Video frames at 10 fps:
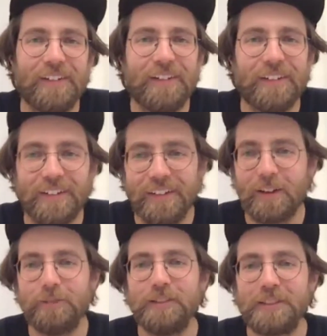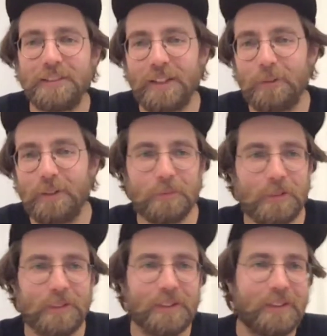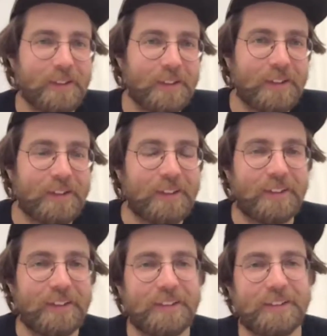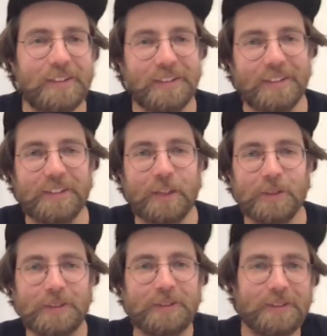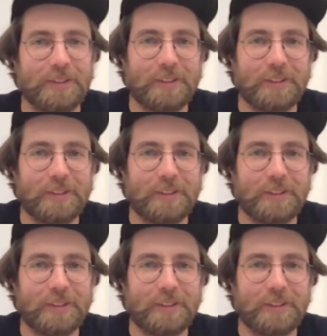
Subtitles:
I haven't seen that one, but it sounds